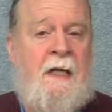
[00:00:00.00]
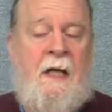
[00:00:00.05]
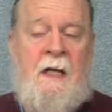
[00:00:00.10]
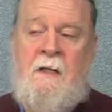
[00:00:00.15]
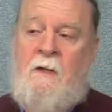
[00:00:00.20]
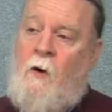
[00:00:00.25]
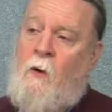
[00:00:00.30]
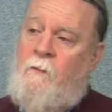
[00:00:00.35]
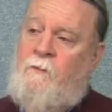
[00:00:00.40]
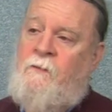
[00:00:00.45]

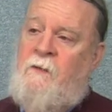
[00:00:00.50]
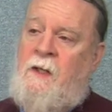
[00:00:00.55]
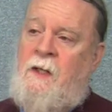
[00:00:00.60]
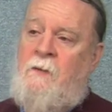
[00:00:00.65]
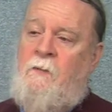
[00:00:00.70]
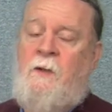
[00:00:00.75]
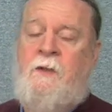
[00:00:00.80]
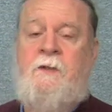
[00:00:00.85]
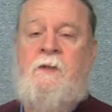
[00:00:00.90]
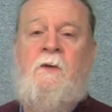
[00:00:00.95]
And
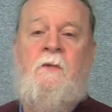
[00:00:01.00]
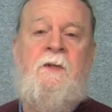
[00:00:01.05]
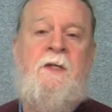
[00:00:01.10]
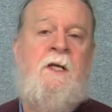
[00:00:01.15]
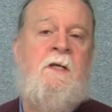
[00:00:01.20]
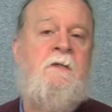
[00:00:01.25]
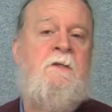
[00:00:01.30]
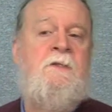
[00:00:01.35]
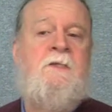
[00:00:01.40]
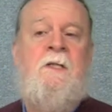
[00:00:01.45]
hopefully, with New
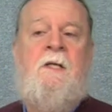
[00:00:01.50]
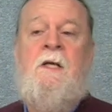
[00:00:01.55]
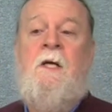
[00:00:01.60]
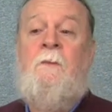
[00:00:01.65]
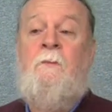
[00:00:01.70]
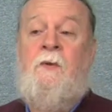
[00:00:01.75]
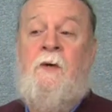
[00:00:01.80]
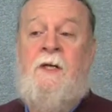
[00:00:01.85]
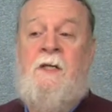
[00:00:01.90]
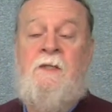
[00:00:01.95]
Year's,
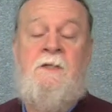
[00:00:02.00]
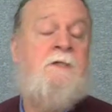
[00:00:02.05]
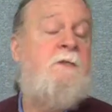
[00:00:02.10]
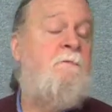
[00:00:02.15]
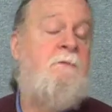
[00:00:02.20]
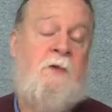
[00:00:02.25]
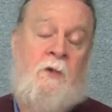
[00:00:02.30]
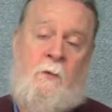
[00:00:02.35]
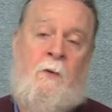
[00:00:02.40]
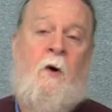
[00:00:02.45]
brings
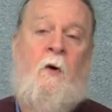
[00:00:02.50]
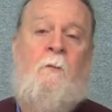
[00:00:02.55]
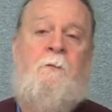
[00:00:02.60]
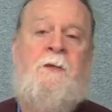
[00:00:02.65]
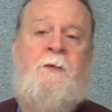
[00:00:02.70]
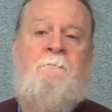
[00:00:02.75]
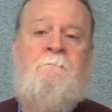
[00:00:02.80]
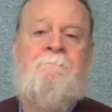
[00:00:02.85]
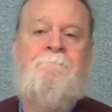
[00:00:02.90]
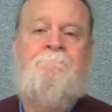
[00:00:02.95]
new
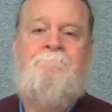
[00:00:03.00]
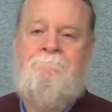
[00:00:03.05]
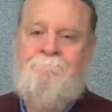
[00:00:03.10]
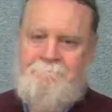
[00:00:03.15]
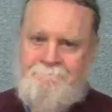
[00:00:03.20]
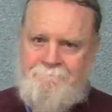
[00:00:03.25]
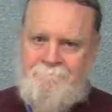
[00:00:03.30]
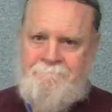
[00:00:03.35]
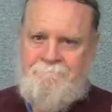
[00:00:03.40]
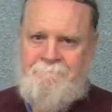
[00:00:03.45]
hope.
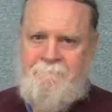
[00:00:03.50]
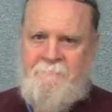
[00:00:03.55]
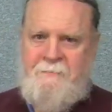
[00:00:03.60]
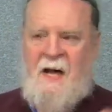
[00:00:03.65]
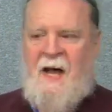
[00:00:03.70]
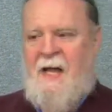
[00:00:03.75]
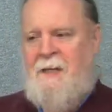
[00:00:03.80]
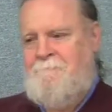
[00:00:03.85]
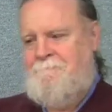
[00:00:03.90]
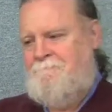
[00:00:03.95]

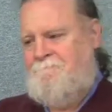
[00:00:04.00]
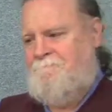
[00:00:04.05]
Bye.